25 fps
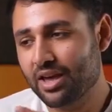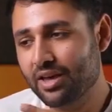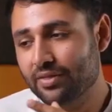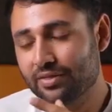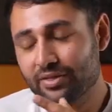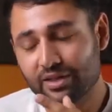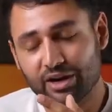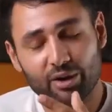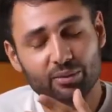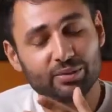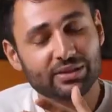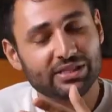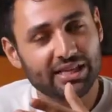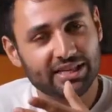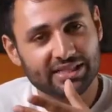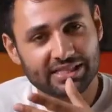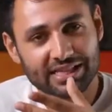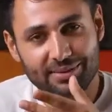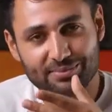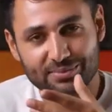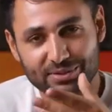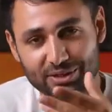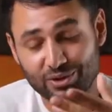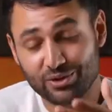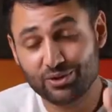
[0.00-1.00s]
then I would say it's
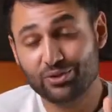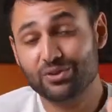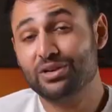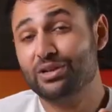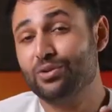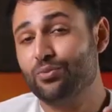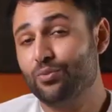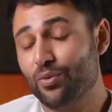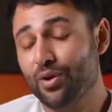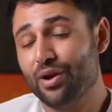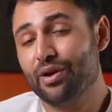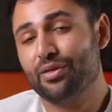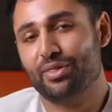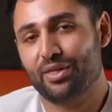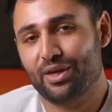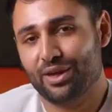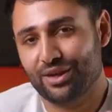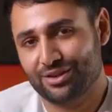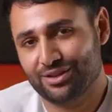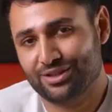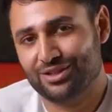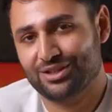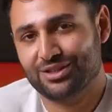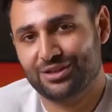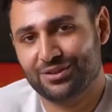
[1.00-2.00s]
absolutely worth
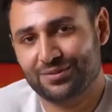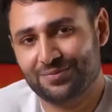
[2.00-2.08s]
it.